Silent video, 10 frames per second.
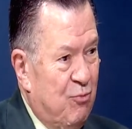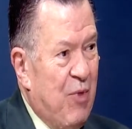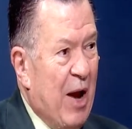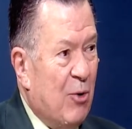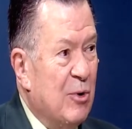
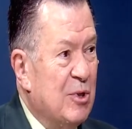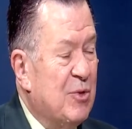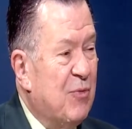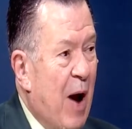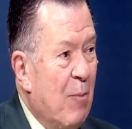
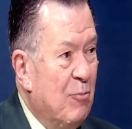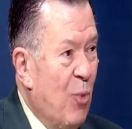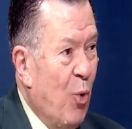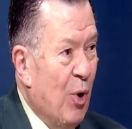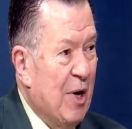records
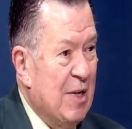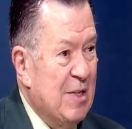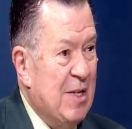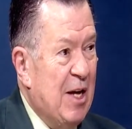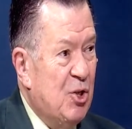from
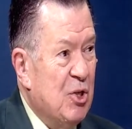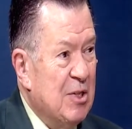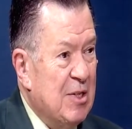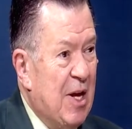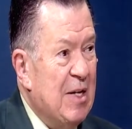
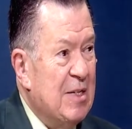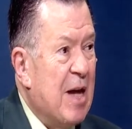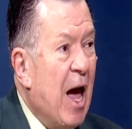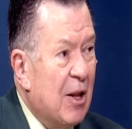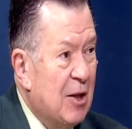organizations like
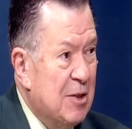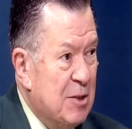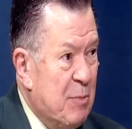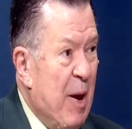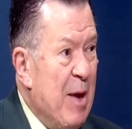
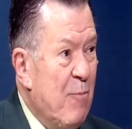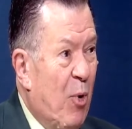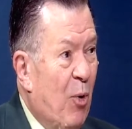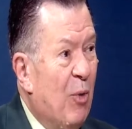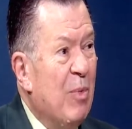Scotland's
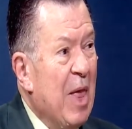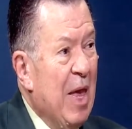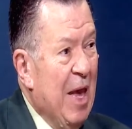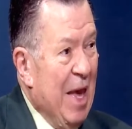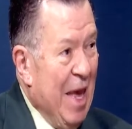People
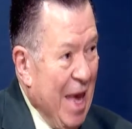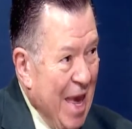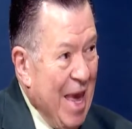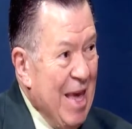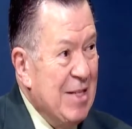
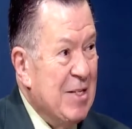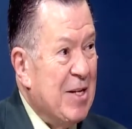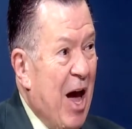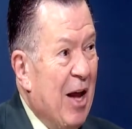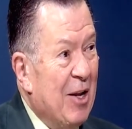in
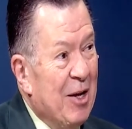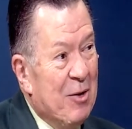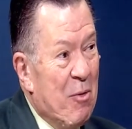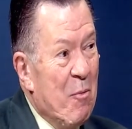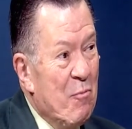
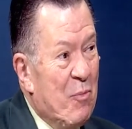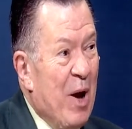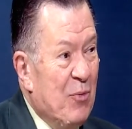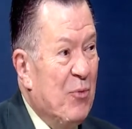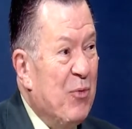Scotland,
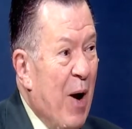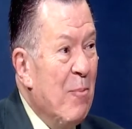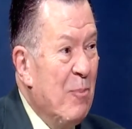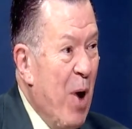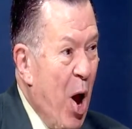but
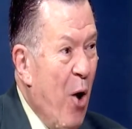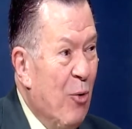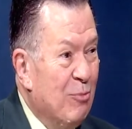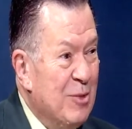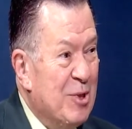from
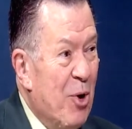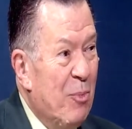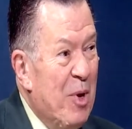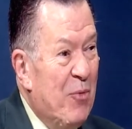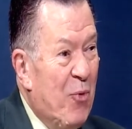home. So
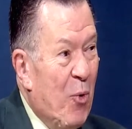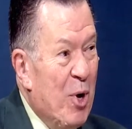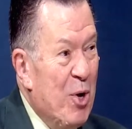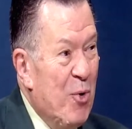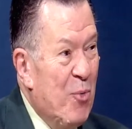before
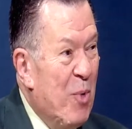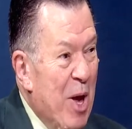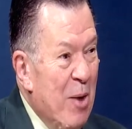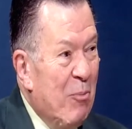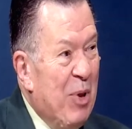you
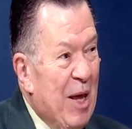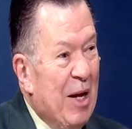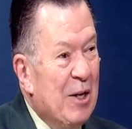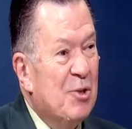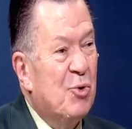
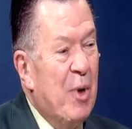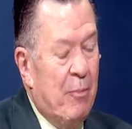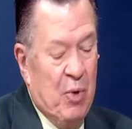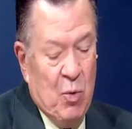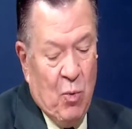plan a
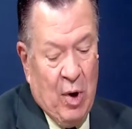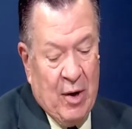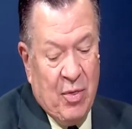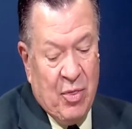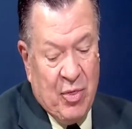trip, you want
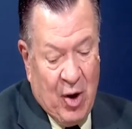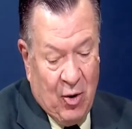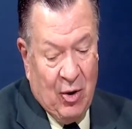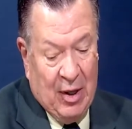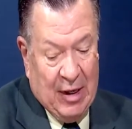to
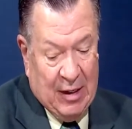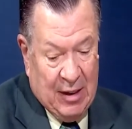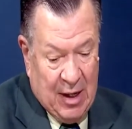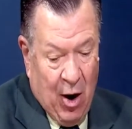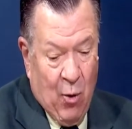thoroughly
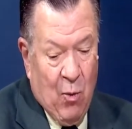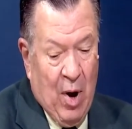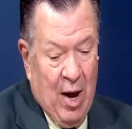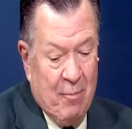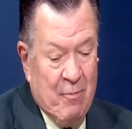know
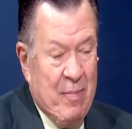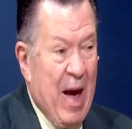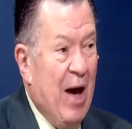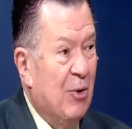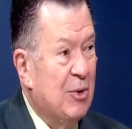
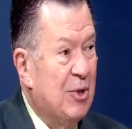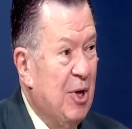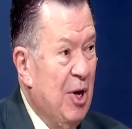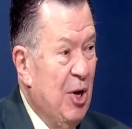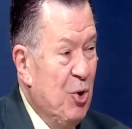about
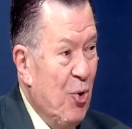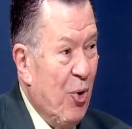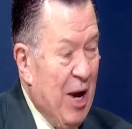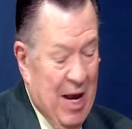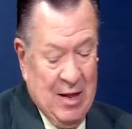
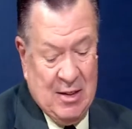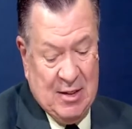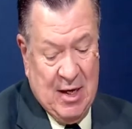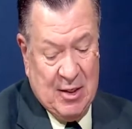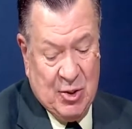your
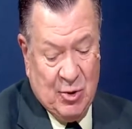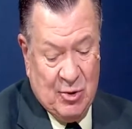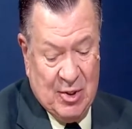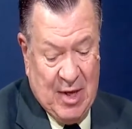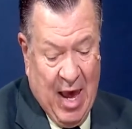
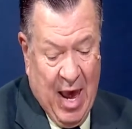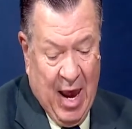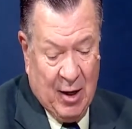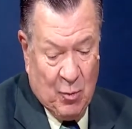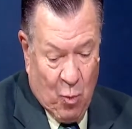ancestors
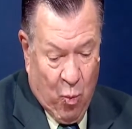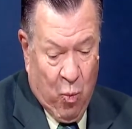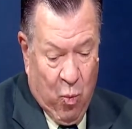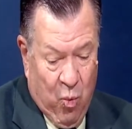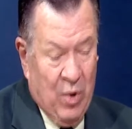and
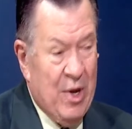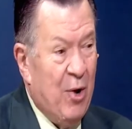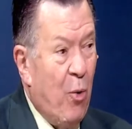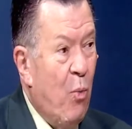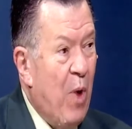
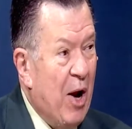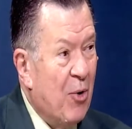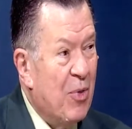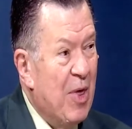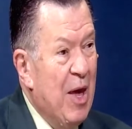
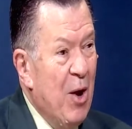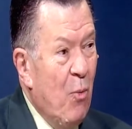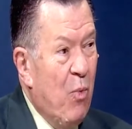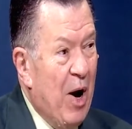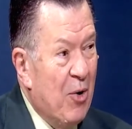
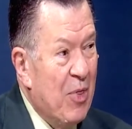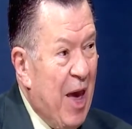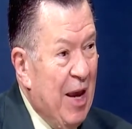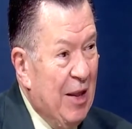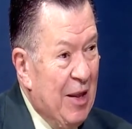where
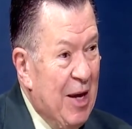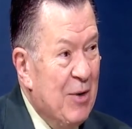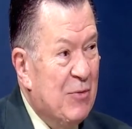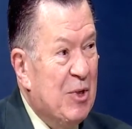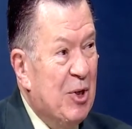they
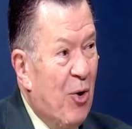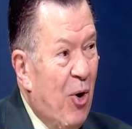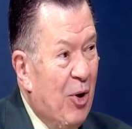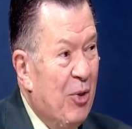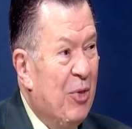lived and
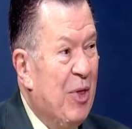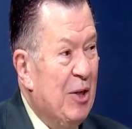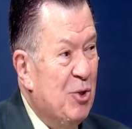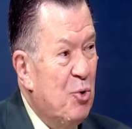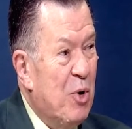all
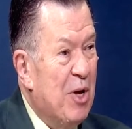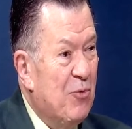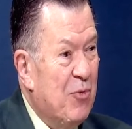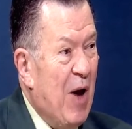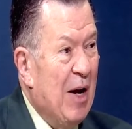that you
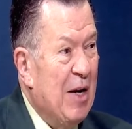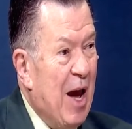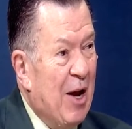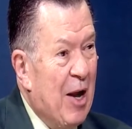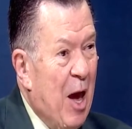can find
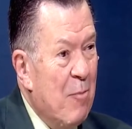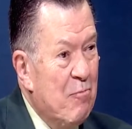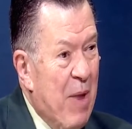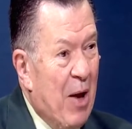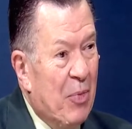out
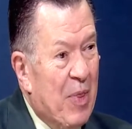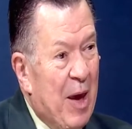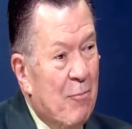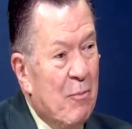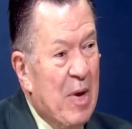about
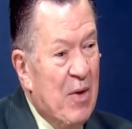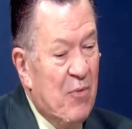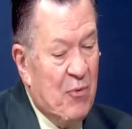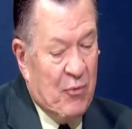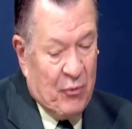them
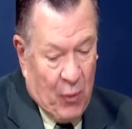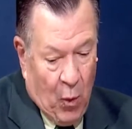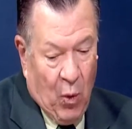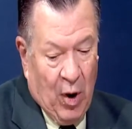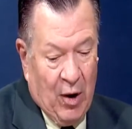
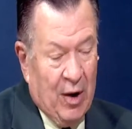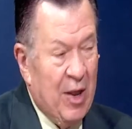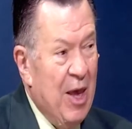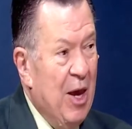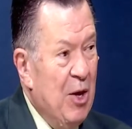before
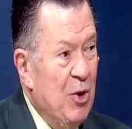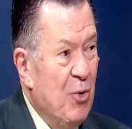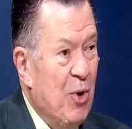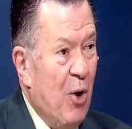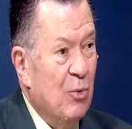
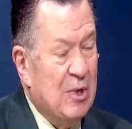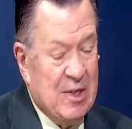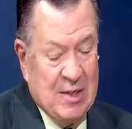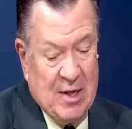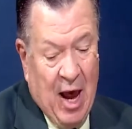you go
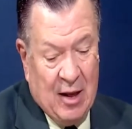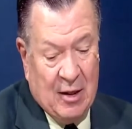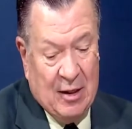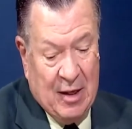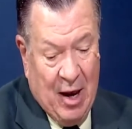to
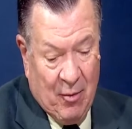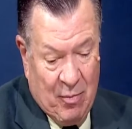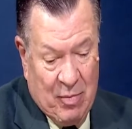Scotland. Now,